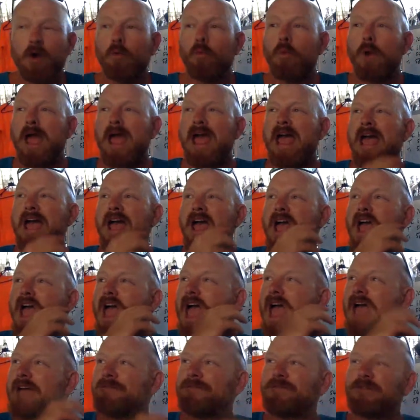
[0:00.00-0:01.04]
where
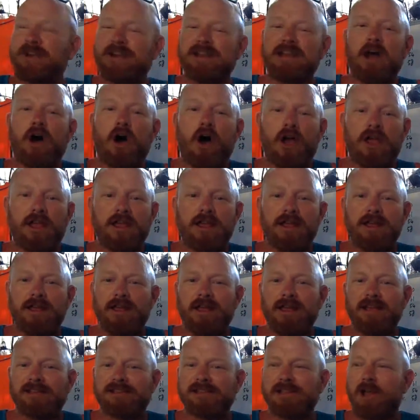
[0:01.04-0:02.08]
every night
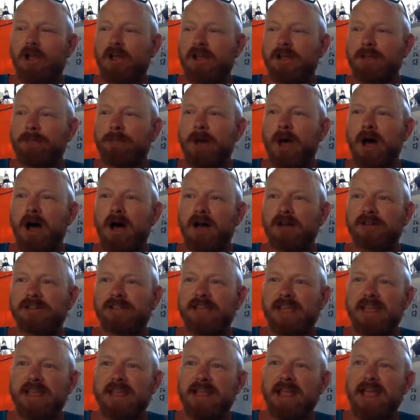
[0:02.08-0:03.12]
is like a
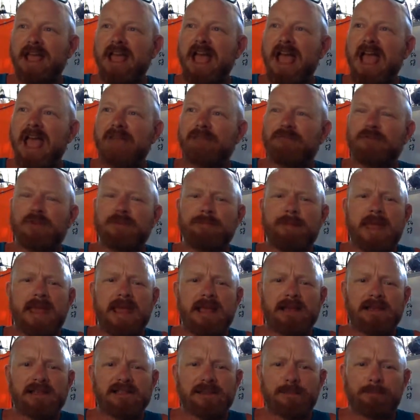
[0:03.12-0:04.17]
party, every
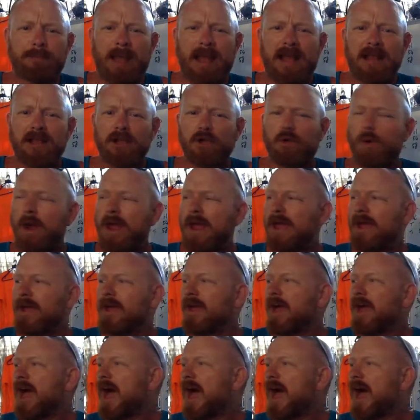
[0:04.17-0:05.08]
meal is a banquet,